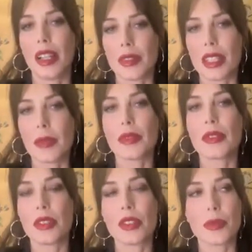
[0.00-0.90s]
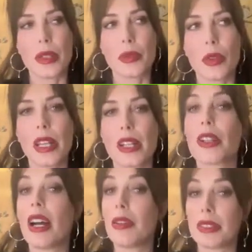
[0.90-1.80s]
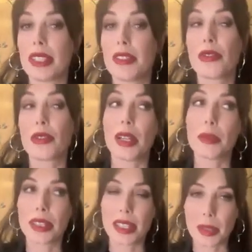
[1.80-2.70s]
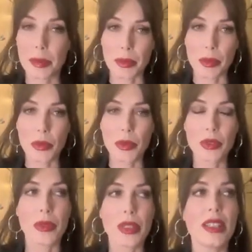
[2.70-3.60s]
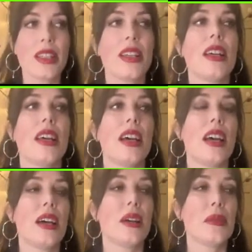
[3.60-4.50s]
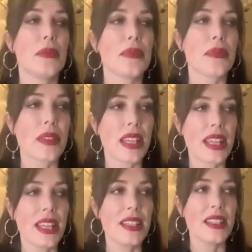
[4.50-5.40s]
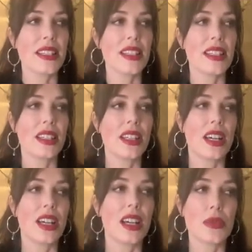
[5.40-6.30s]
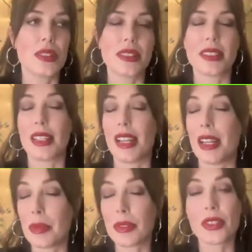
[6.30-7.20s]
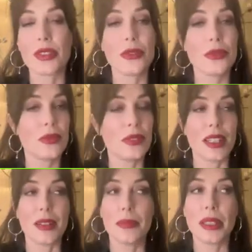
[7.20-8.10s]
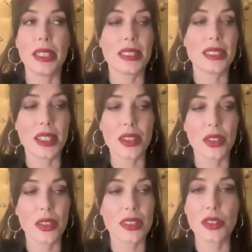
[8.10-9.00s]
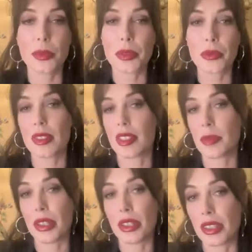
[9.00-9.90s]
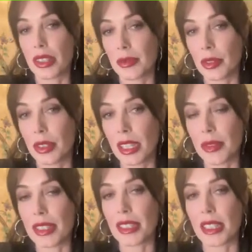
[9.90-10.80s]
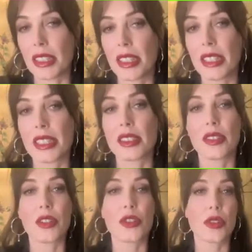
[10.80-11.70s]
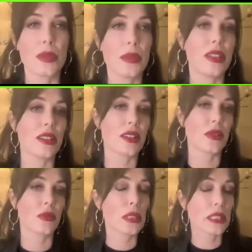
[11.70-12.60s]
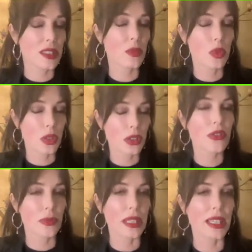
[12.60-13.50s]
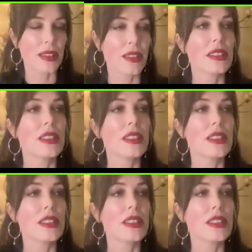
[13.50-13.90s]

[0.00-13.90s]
I was able to use my rollator. I was therefore able to get a bit more movement. And I was able to be, as they call, a super responder when I was at the clinic. So the treatment really did work for me.